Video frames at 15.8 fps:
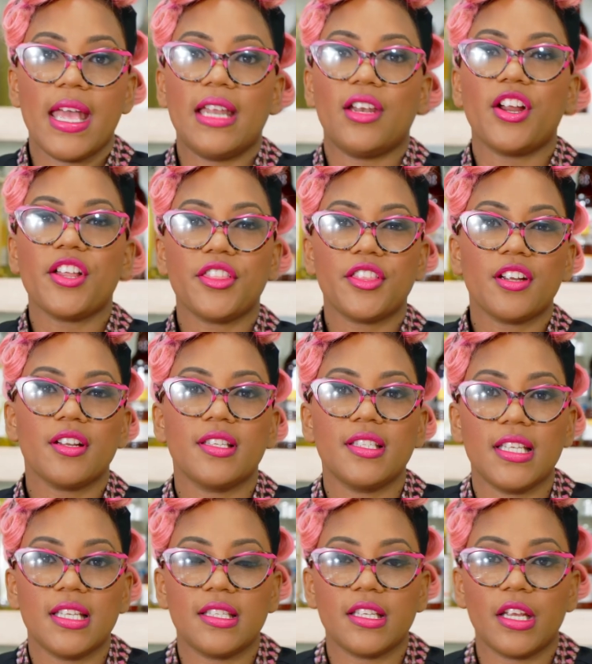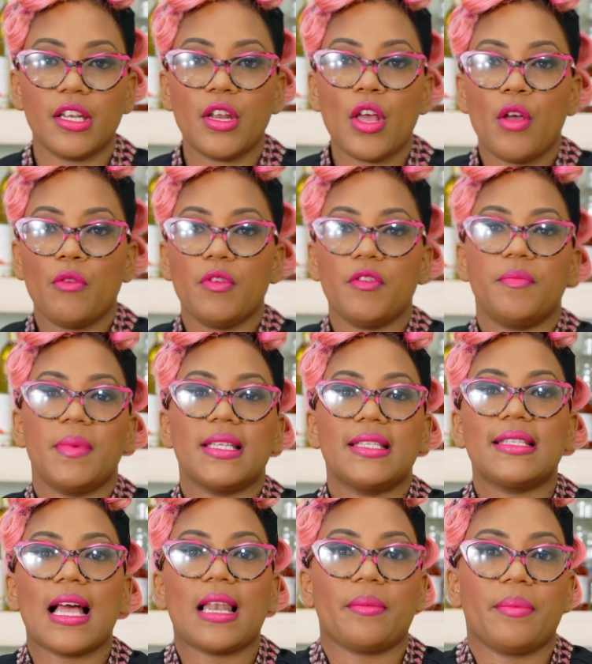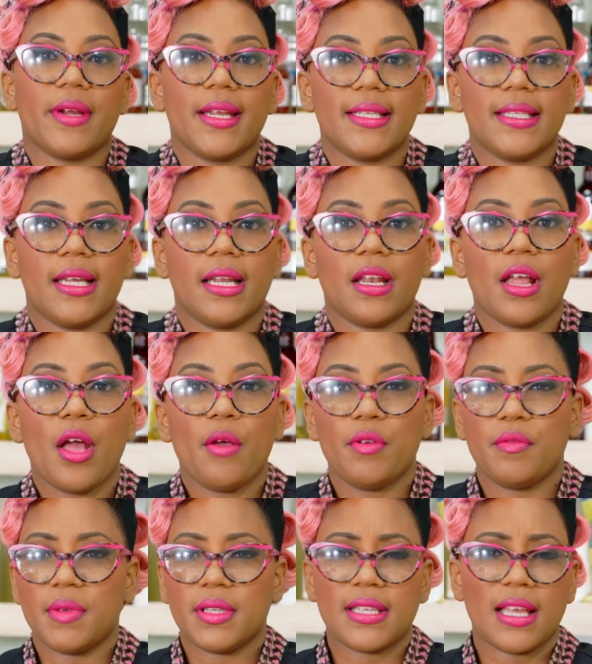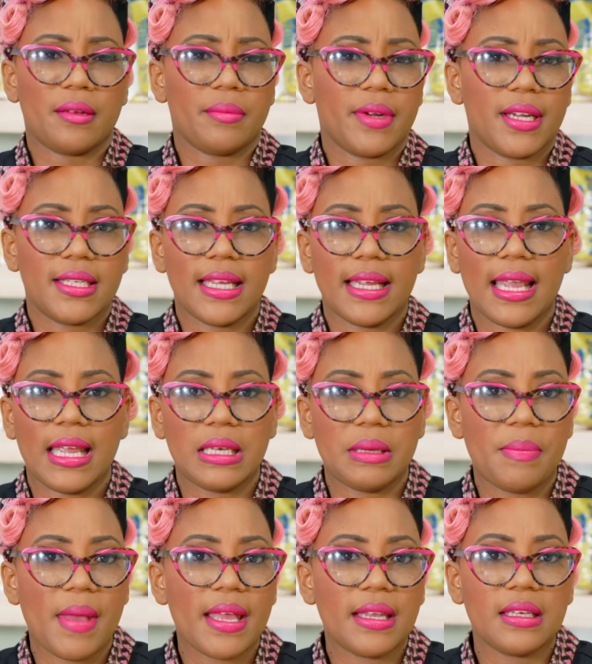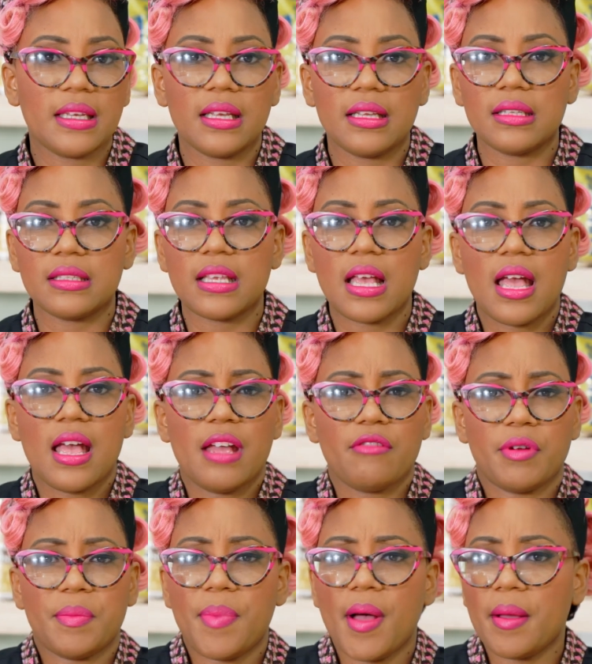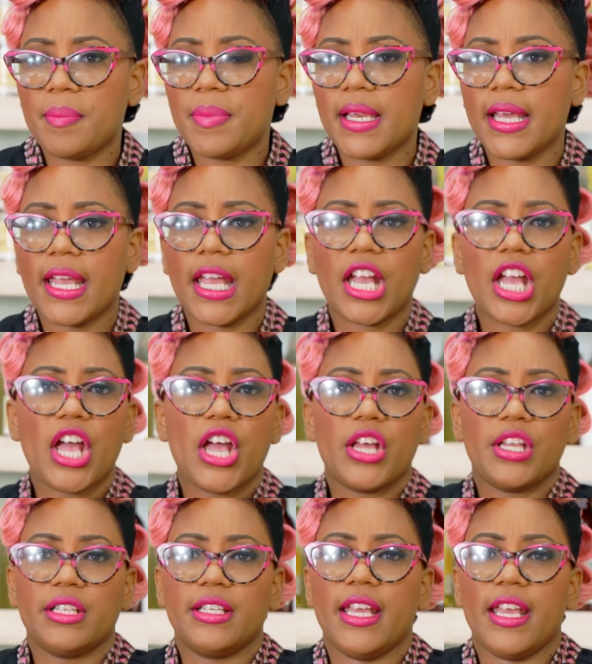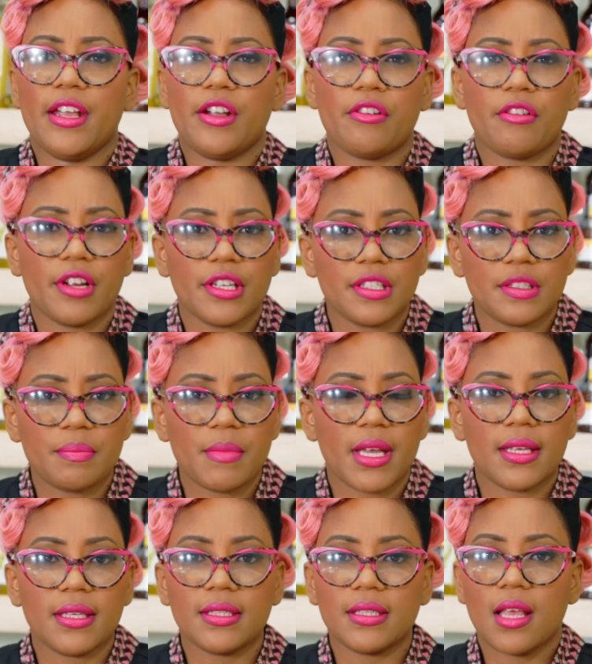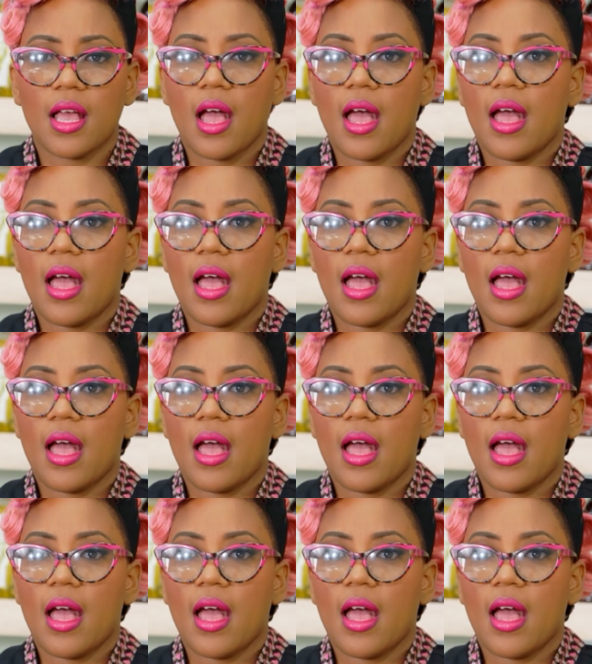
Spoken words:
In our third season, we've been celebrating. We've been celebrating Independence, Republic Day, Christmas,